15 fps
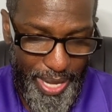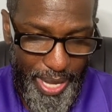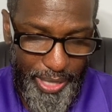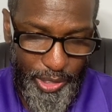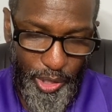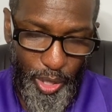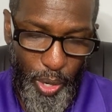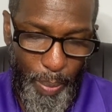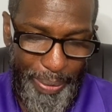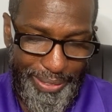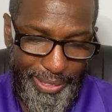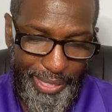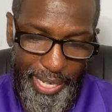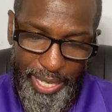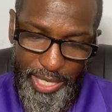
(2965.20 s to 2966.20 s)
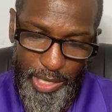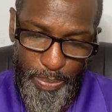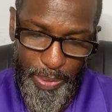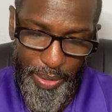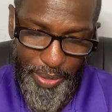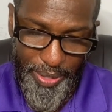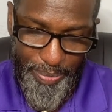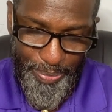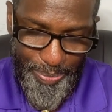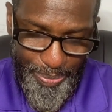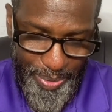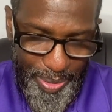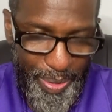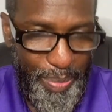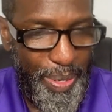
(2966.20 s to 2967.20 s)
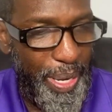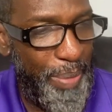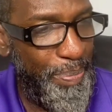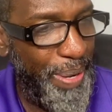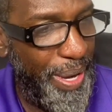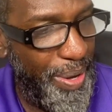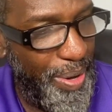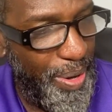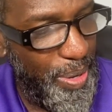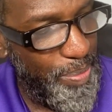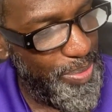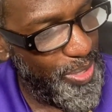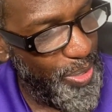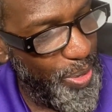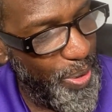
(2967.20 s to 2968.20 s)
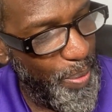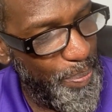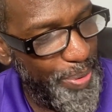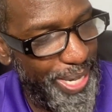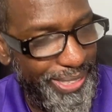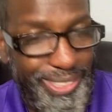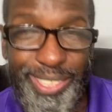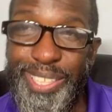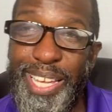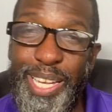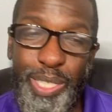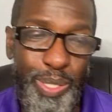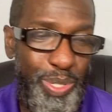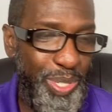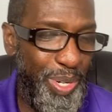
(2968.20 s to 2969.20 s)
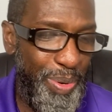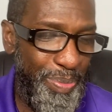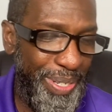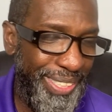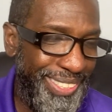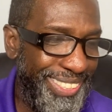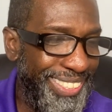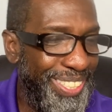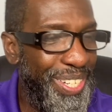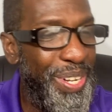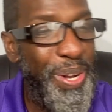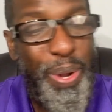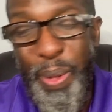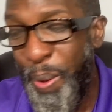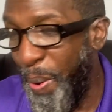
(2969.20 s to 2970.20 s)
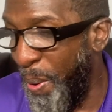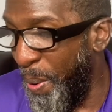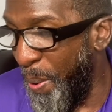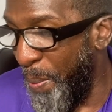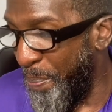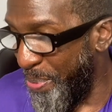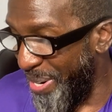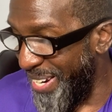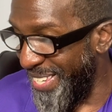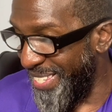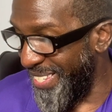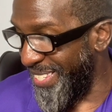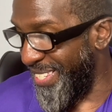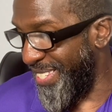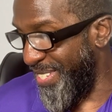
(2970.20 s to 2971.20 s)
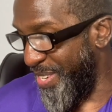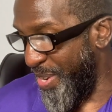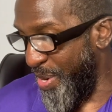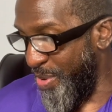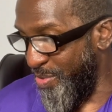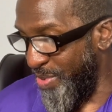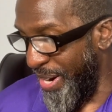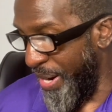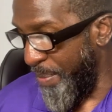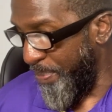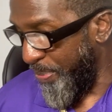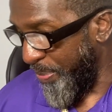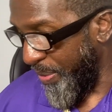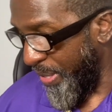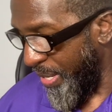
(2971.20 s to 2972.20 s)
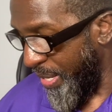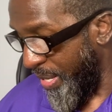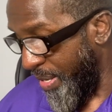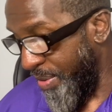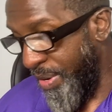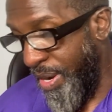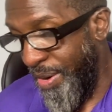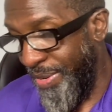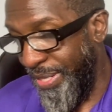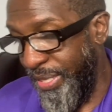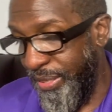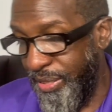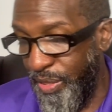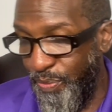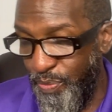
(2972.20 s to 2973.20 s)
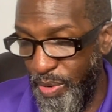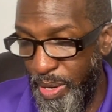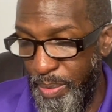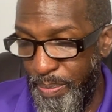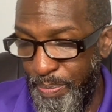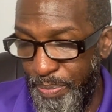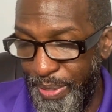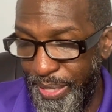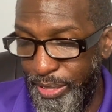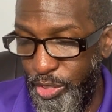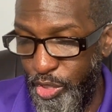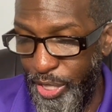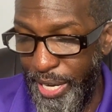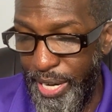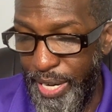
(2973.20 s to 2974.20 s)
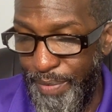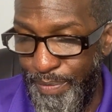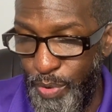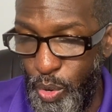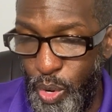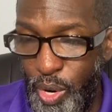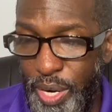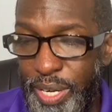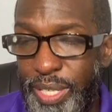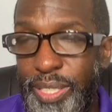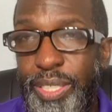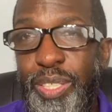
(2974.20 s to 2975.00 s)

Shalom and stay in the spirit in my arms. All praises. Thank you so much. All praises. All right. All right. This is from J. Vaughn.